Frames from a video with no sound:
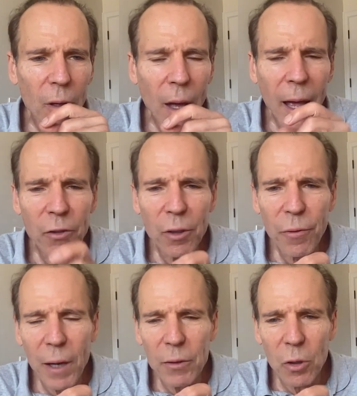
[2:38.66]
has an
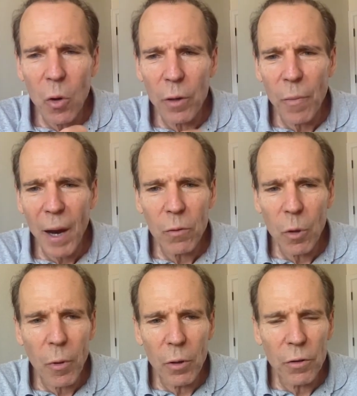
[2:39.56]
effect to cause
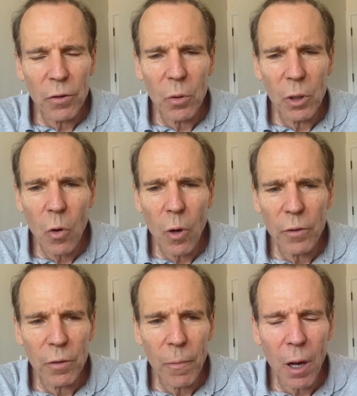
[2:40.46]
microburns too. It
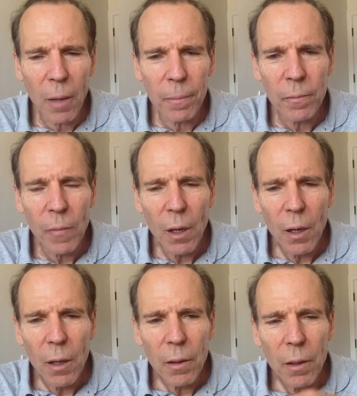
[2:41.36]
causes, um,
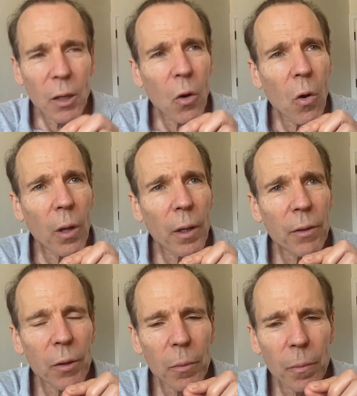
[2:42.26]
they call
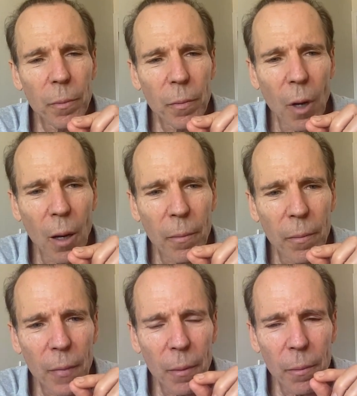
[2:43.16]
it,
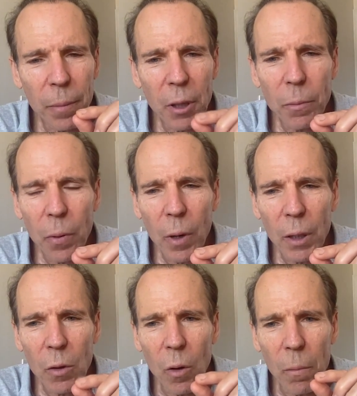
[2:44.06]
um,
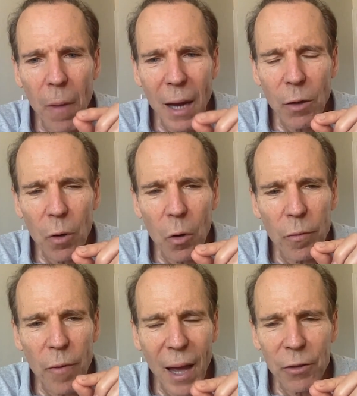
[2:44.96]
pinpoint or
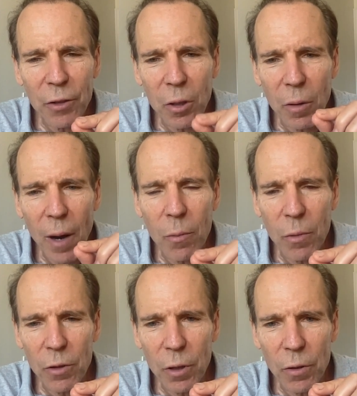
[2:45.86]
microvascular
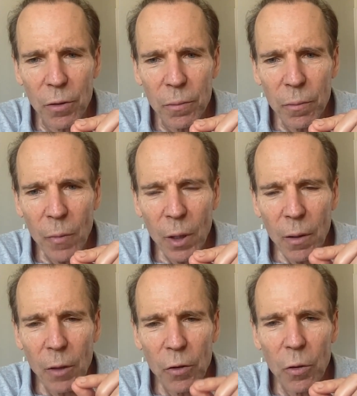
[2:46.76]
hemorrhages,
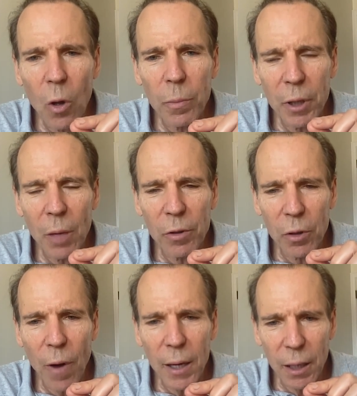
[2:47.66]
that salt becomes a
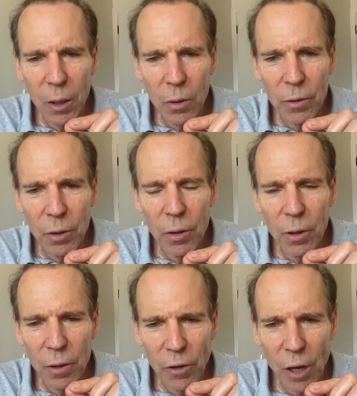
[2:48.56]
chronic irritant to
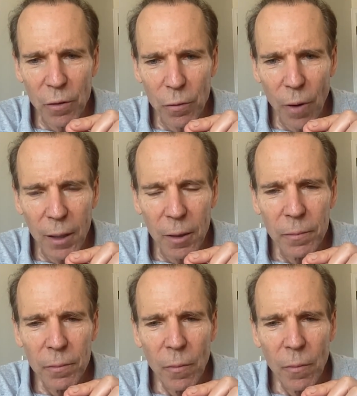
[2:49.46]
the digestive tract,